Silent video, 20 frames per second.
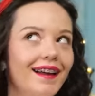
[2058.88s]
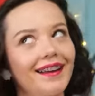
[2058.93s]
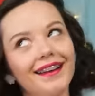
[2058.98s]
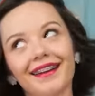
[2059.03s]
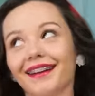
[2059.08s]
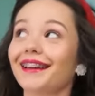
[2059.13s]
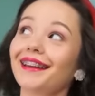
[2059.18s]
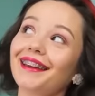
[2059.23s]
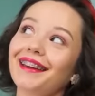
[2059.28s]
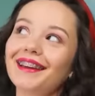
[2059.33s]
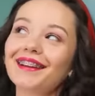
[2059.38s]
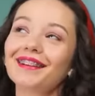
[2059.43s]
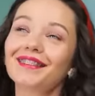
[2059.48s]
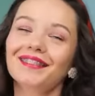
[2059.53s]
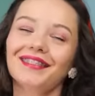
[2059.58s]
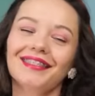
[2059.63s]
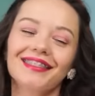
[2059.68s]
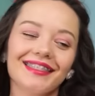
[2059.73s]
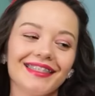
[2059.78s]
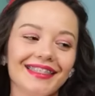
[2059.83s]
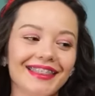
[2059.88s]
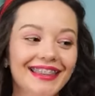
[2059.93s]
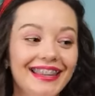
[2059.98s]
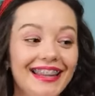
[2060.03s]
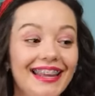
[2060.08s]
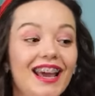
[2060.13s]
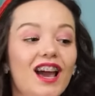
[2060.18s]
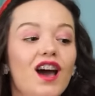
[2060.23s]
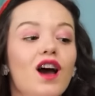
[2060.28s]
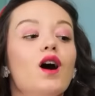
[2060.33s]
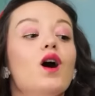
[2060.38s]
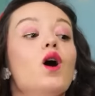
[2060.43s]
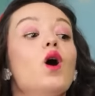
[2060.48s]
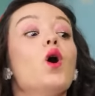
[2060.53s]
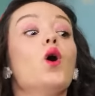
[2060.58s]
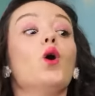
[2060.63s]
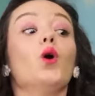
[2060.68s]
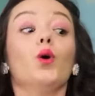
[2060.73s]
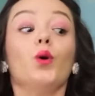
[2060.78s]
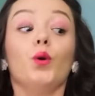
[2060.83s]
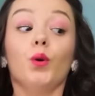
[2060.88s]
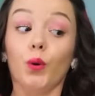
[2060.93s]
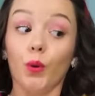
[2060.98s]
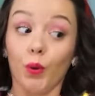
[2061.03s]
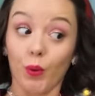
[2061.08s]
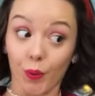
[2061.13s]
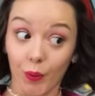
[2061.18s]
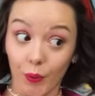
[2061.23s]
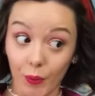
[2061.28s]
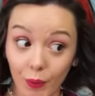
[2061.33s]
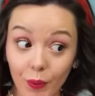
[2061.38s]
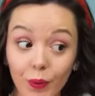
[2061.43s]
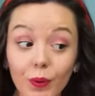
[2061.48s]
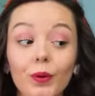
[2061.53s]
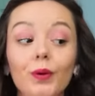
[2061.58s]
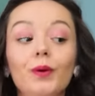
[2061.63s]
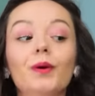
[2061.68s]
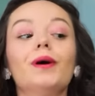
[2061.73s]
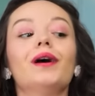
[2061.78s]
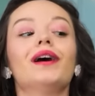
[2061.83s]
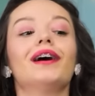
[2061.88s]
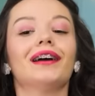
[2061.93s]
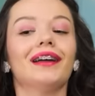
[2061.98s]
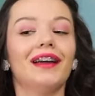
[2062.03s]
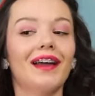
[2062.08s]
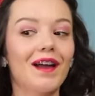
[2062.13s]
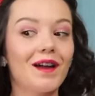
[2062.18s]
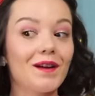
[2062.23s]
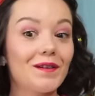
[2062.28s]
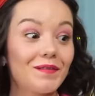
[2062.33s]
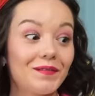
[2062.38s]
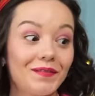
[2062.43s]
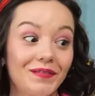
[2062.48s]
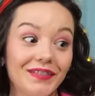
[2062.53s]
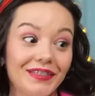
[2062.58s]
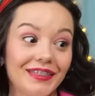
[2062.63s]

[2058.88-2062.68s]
Do you like it? So, take a deep breath. Prepare yourself, cause here we